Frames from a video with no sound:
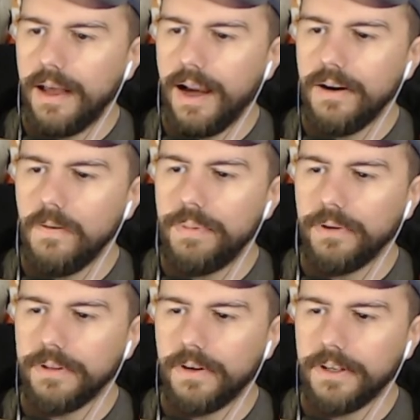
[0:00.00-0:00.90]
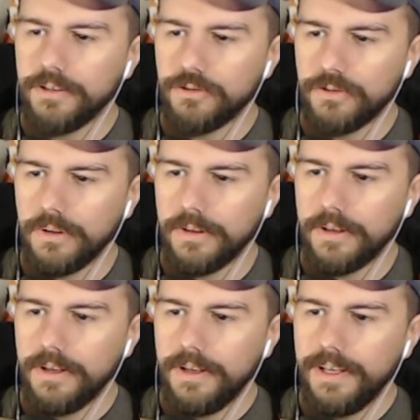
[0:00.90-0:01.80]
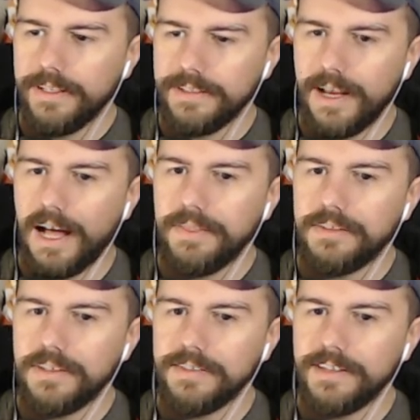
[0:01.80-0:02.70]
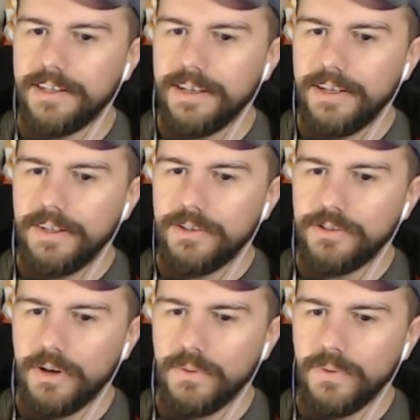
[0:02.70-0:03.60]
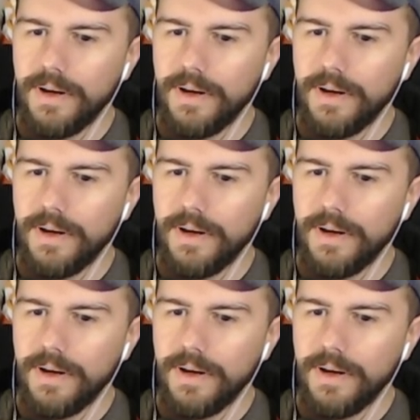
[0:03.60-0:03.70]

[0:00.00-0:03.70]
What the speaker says: I know building on a controller is not this easy, so